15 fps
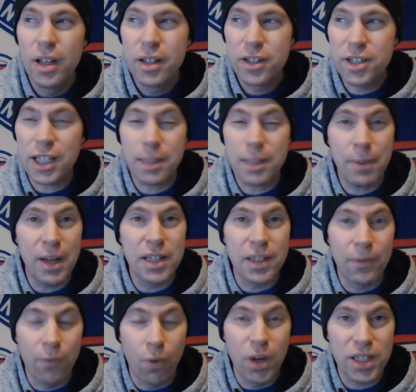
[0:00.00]
6 minutes
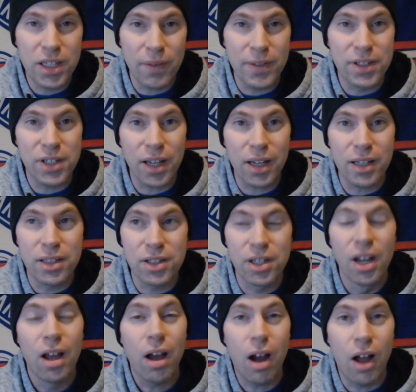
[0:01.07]
and 47 seconds
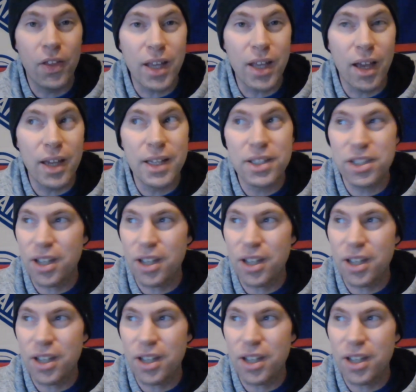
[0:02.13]
on the ice.